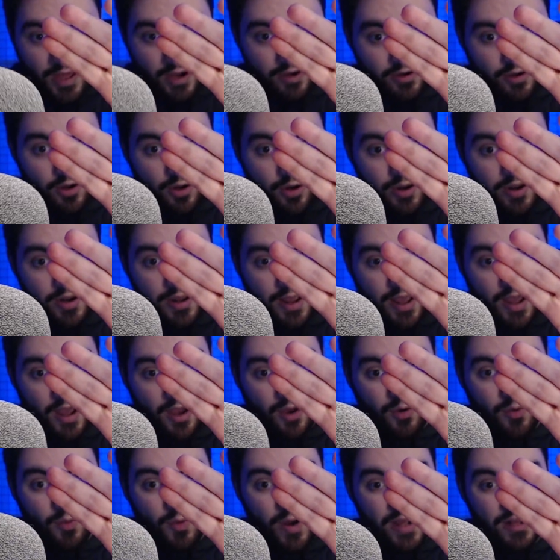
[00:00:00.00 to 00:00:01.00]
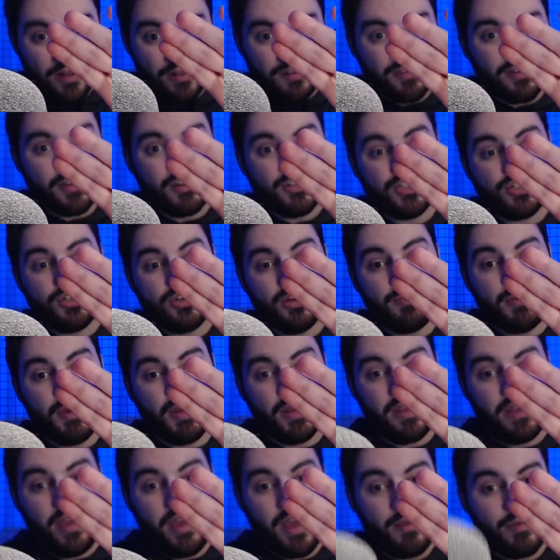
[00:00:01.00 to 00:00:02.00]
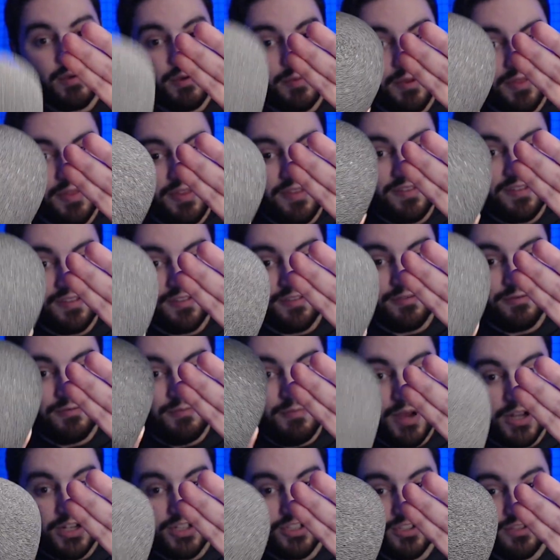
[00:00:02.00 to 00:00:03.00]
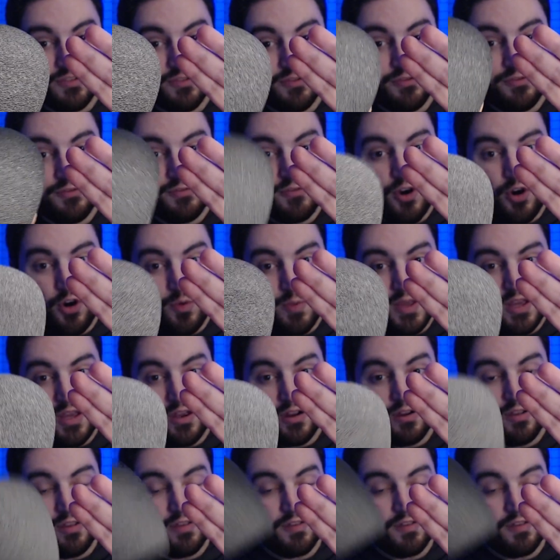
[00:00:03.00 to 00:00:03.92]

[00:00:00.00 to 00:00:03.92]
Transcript: don't know how well it's going to show up on camera, but this is much foamier.